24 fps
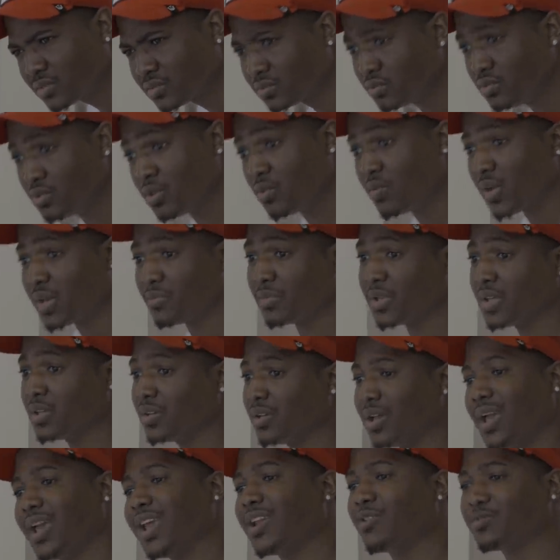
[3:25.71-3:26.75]
You know what, man?
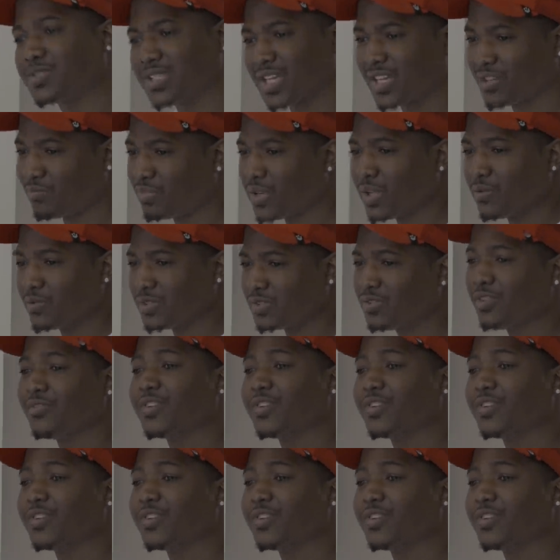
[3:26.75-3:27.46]
I ain't no time to play with you.